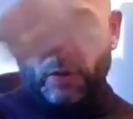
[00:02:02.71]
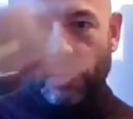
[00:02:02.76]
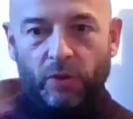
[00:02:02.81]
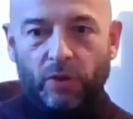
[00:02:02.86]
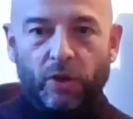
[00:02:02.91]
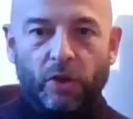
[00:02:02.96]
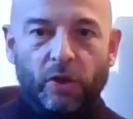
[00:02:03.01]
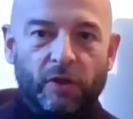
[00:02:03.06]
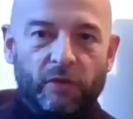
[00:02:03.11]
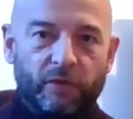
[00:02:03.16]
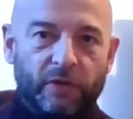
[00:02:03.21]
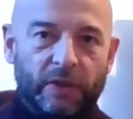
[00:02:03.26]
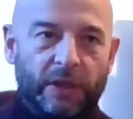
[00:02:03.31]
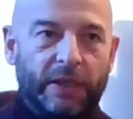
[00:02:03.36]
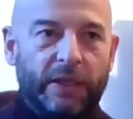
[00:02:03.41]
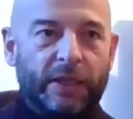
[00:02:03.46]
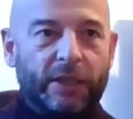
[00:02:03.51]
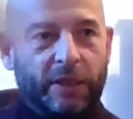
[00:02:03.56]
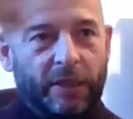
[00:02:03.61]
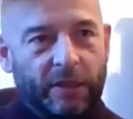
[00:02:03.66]
of curvy,
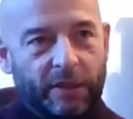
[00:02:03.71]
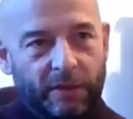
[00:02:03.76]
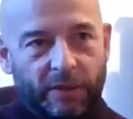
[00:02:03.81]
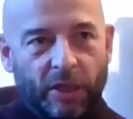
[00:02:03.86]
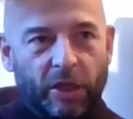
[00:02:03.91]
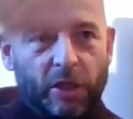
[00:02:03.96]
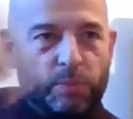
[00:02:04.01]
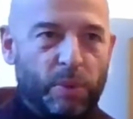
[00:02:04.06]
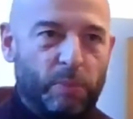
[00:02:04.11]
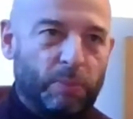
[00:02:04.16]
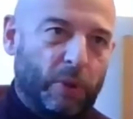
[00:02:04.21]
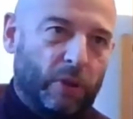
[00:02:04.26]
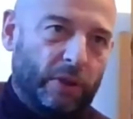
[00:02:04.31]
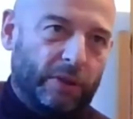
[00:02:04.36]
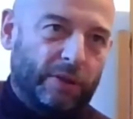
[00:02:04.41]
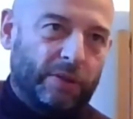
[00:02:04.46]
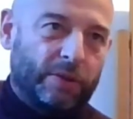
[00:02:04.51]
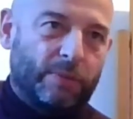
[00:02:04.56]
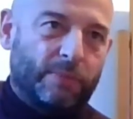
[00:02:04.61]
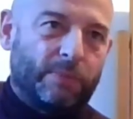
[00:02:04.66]
linear,
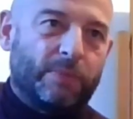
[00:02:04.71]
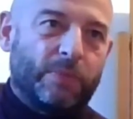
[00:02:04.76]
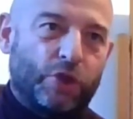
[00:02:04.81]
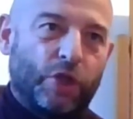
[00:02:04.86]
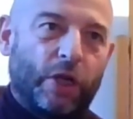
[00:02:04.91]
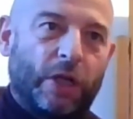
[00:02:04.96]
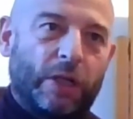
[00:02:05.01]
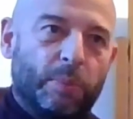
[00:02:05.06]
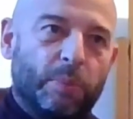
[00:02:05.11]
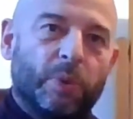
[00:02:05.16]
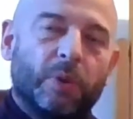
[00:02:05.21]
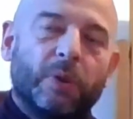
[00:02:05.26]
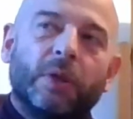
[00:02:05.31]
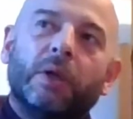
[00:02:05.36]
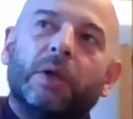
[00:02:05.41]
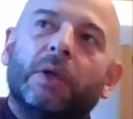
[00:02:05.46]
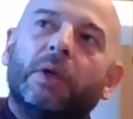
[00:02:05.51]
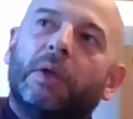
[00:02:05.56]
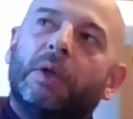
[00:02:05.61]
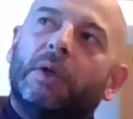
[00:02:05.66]
hyperbolic shape.
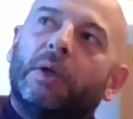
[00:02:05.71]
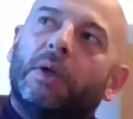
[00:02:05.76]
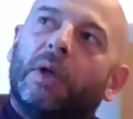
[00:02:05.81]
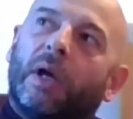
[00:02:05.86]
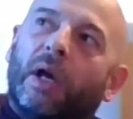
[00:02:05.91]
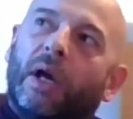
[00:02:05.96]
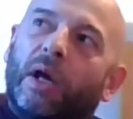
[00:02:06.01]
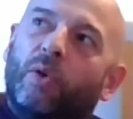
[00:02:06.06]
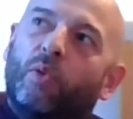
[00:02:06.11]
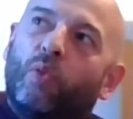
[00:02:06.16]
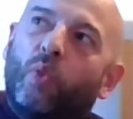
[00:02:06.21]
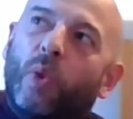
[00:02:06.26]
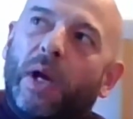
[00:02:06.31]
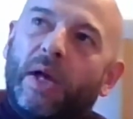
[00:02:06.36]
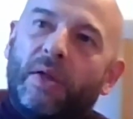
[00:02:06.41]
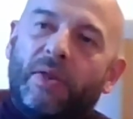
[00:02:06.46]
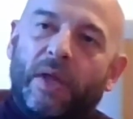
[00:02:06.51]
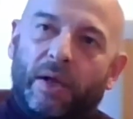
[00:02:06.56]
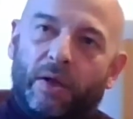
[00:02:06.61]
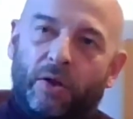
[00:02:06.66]
And where
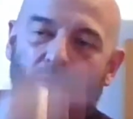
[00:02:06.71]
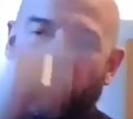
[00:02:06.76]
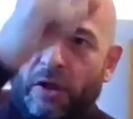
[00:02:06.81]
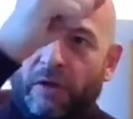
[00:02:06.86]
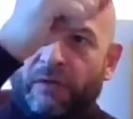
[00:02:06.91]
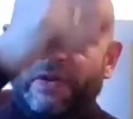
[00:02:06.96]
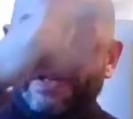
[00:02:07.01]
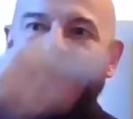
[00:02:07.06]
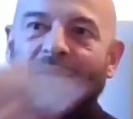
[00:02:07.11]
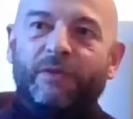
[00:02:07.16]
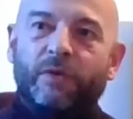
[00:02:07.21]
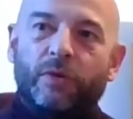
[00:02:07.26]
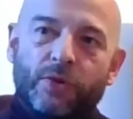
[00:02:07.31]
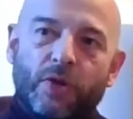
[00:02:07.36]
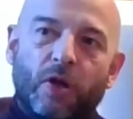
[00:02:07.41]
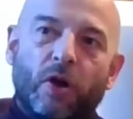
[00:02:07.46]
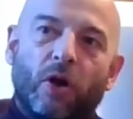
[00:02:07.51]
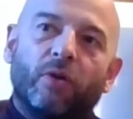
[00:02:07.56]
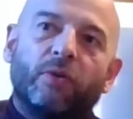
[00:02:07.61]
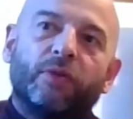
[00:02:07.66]
that curve levels
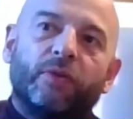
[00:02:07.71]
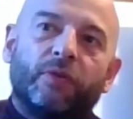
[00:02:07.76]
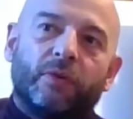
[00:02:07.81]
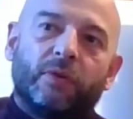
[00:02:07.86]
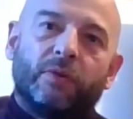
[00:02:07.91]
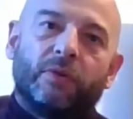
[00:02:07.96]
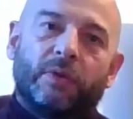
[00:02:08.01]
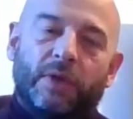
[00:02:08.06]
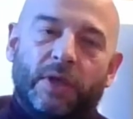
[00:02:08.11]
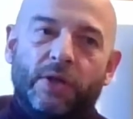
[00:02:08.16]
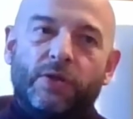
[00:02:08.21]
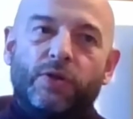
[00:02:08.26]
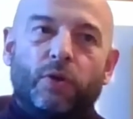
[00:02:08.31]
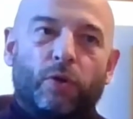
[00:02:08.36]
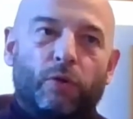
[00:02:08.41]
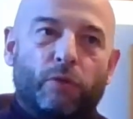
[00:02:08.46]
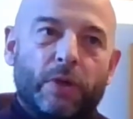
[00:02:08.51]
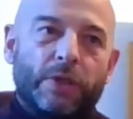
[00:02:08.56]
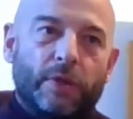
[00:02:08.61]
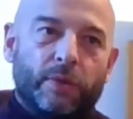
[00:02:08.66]
off is your
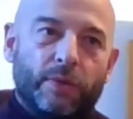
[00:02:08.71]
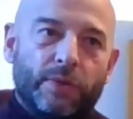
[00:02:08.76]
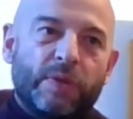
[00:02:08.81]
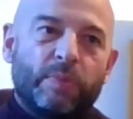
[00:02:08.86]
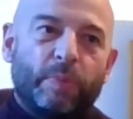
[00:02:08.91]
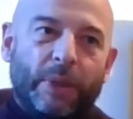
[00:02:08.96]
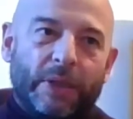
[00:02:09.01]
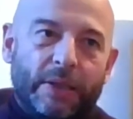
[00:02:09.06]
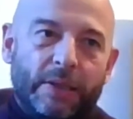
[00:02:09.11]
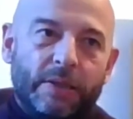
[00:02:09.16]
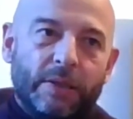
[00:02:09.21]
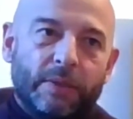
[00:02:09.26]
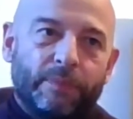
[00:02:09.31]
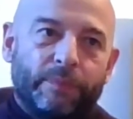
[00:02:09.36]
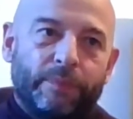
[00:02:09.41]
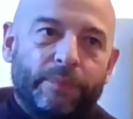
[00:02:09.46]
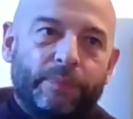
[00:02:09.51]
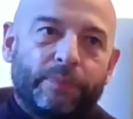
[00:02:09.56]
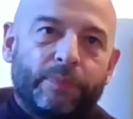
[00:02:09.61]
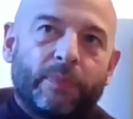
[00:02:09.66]
critical speed.
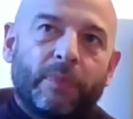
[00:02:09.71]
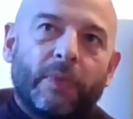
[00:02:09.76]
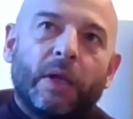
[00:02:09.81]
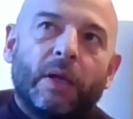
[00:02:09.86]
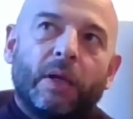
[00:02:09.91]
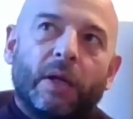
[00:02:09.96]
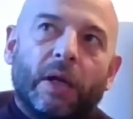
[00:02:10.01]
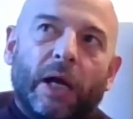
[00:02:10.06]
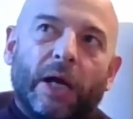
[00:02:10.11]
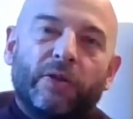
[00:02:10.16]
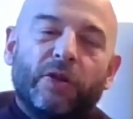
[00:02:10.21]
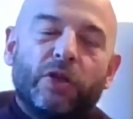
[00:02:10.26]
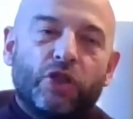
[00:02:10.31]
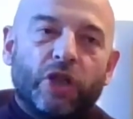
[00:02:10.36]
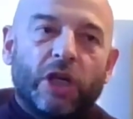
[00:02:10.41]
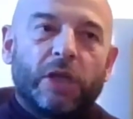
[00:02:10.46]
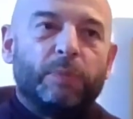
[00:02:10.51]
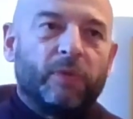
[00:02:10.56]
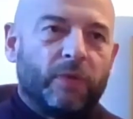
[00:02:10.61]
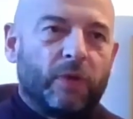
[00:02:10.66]
And the
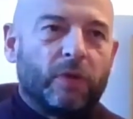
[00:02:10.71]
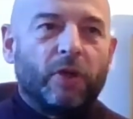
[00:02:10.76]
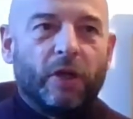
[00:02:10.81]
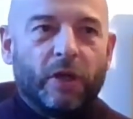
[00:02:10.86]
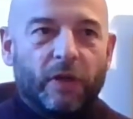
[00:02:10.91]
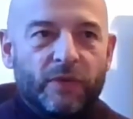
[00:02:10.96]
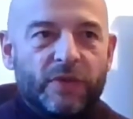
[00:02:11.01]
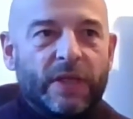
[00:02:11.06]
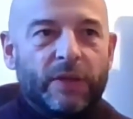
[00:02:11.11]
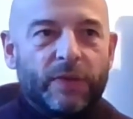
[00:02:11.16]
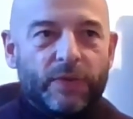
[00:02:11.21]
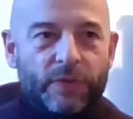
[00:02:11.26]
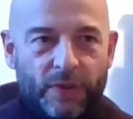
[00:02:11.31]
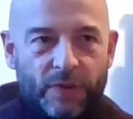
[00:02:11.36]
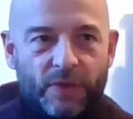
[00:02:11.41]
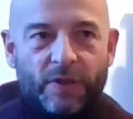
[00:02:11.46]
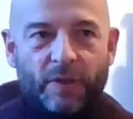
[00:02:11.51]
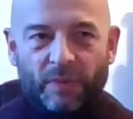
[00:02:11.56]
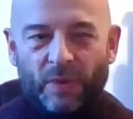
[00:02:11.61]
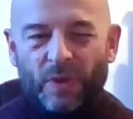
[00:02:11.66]
shape of the curve tells you
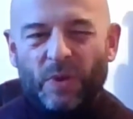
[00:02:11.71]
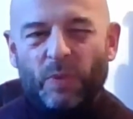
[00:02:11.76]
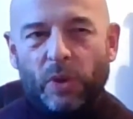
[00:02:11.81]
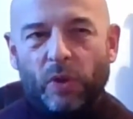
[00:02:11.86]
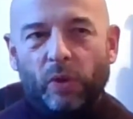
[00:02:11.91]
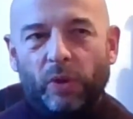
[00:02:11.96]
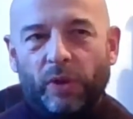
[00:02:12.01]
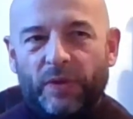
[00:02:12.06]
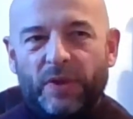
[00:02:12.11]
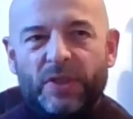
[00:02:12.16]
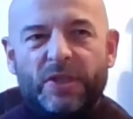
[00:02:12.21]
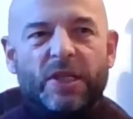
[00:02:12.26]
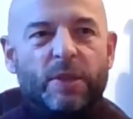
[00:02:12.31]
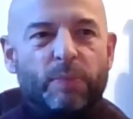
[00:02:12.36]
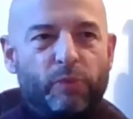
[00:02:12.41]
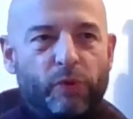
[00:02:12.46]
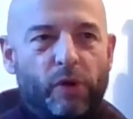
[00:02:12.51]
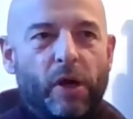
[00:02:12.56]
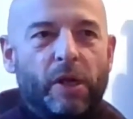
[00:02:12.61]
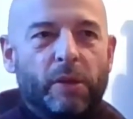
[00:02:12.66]
something. We call it the D
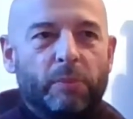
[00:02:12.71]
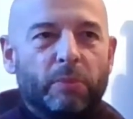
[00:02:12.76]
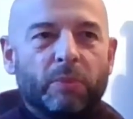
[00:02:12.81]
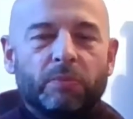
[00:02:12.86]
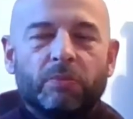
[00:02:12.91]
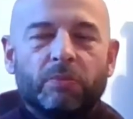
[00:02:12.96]
prime.